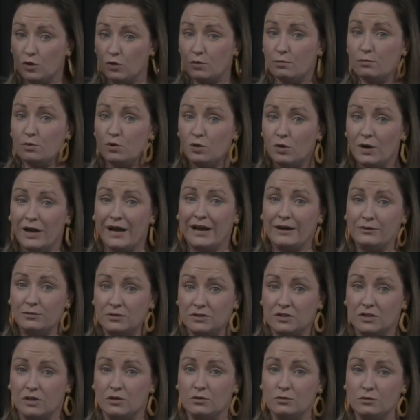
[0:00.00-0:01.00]
or more
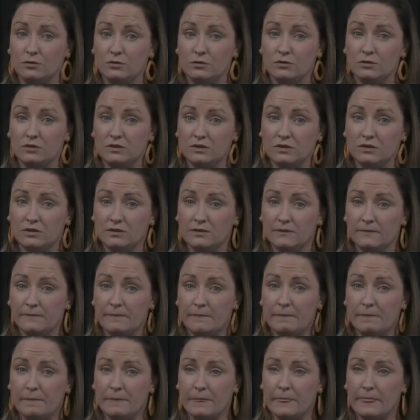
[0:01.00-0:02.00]
households,
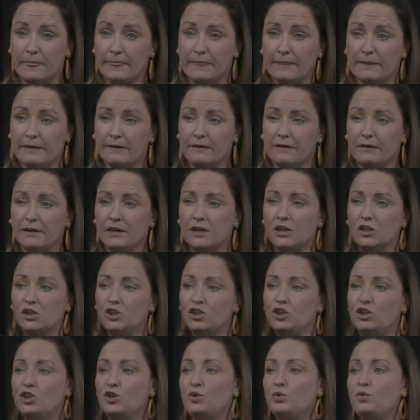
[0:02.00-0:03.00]

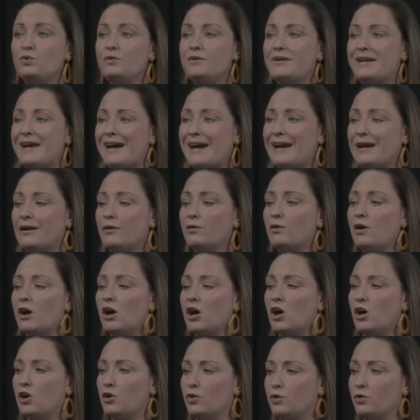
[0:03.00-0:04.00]
you now
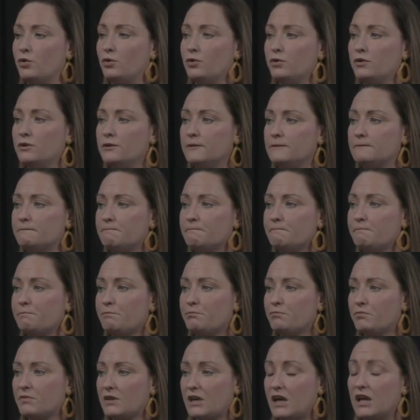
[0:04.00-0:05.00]
own
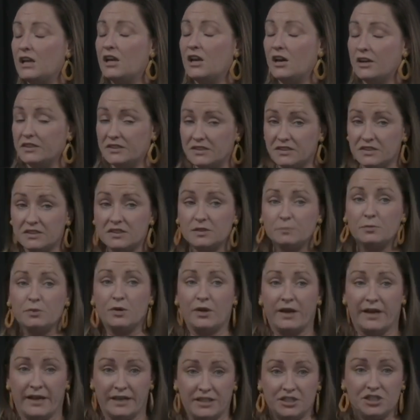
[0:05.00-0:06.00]
a
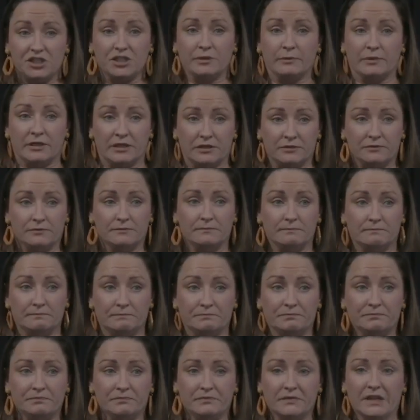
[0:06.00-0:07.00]
licensable HMO.
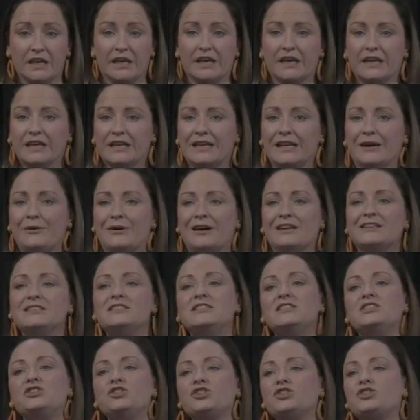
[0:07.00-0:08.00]
Now,
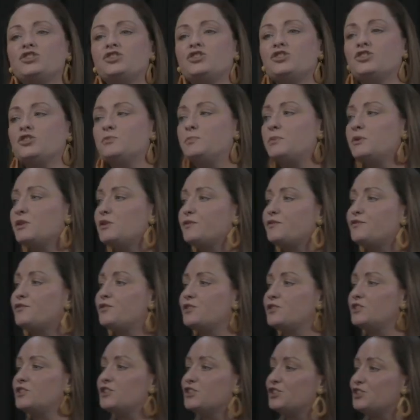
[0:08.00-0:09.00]
Andy's just stood up at the
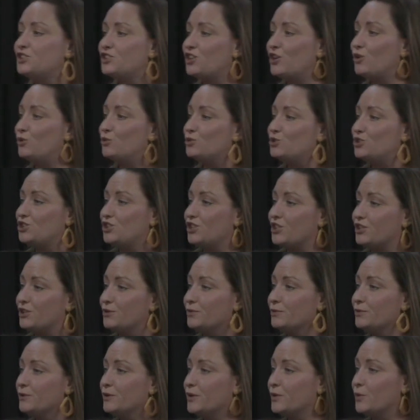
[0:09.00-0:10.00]
front and told
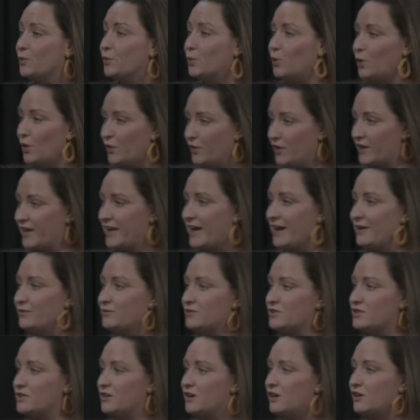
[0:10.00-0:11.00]
you what the
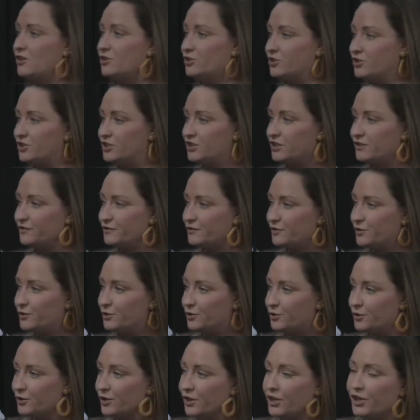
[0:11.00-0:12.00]
council are hunting
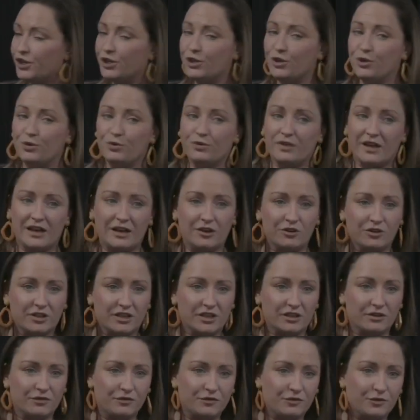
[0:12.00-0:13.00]
for, who they're
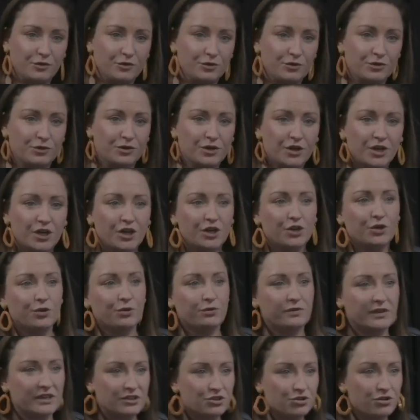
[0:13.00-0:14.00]
looking for,
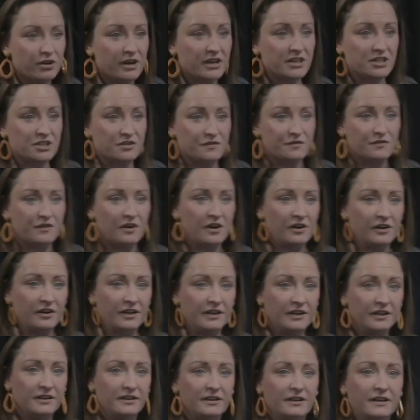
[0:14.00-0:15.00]
who they're trying to
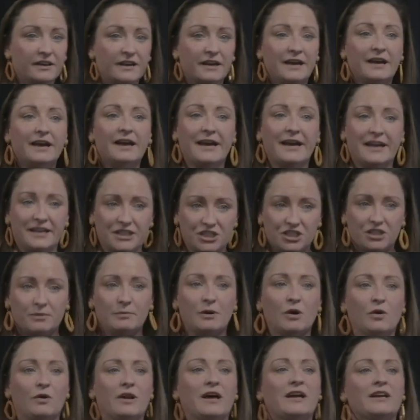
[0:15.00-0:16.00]
find,
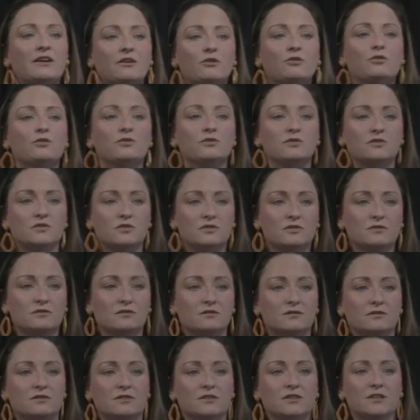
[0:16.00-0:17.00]
HMO landlords.
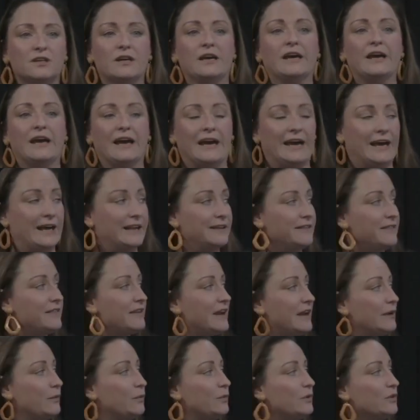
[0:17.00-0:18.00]
And
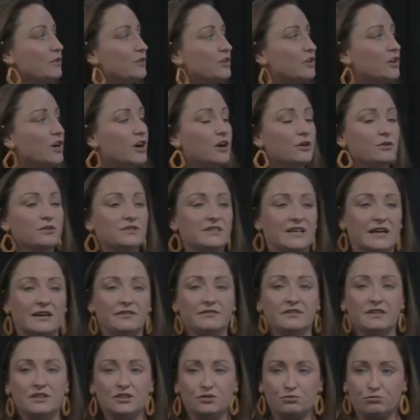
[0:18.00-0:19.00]
they will go
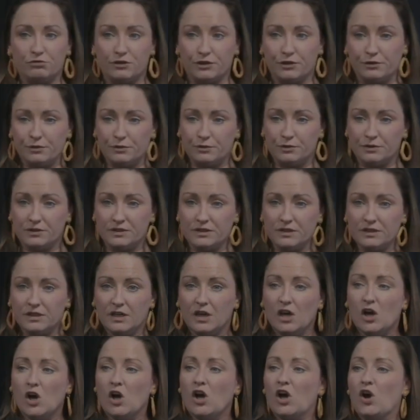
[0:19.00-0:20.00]
down this route.
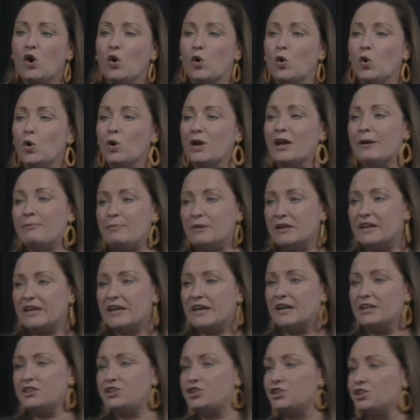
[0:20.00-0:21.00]
All
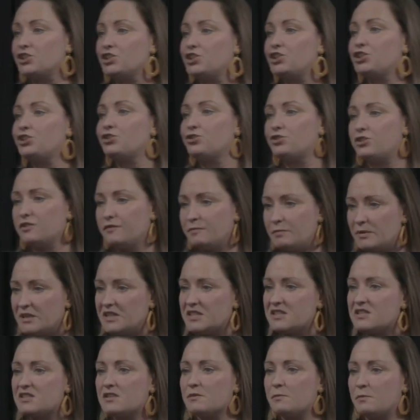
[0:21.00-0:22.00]
applications should have
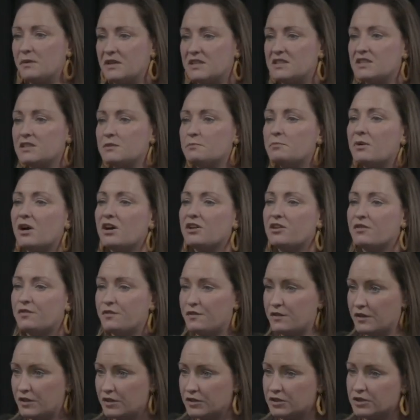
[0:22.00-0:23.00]
been submitted by the
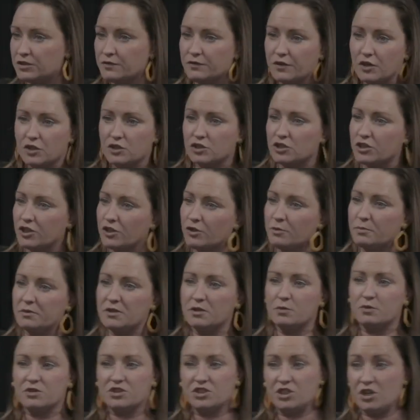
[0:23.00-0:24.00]
1st of October.
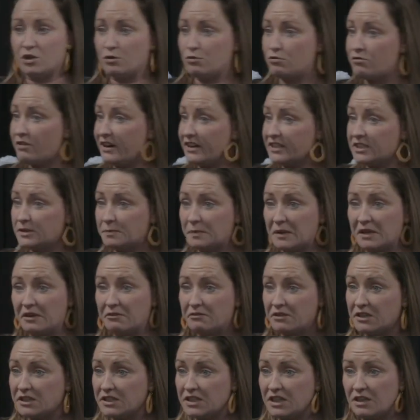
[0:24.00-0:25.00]
There was no grace
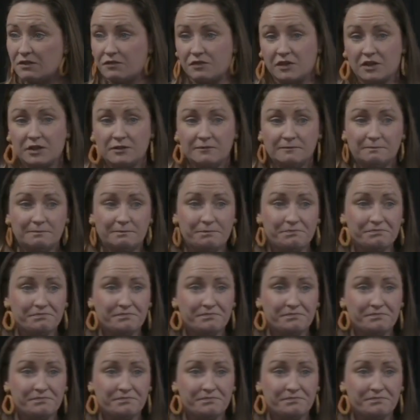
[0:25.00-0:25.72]
period given.